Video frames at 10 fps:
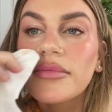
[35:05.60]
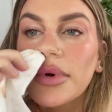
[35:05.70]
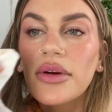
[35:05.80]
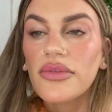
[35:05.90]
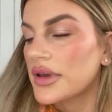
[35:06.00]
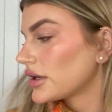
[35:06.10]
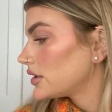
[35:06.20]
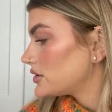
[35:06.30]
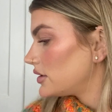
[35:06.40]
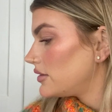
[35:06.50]

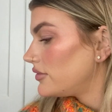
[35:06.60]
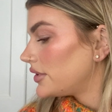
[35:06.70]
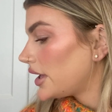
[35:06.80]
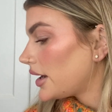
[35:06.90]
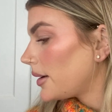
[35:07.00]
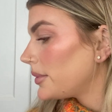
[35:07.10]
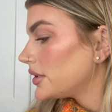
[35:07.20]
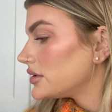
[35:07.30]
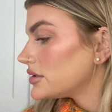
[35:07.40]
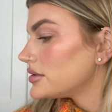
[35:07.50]
Perfect. Love when that
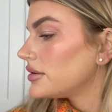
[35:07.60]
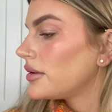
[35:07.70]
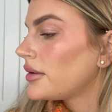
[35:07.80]
happens.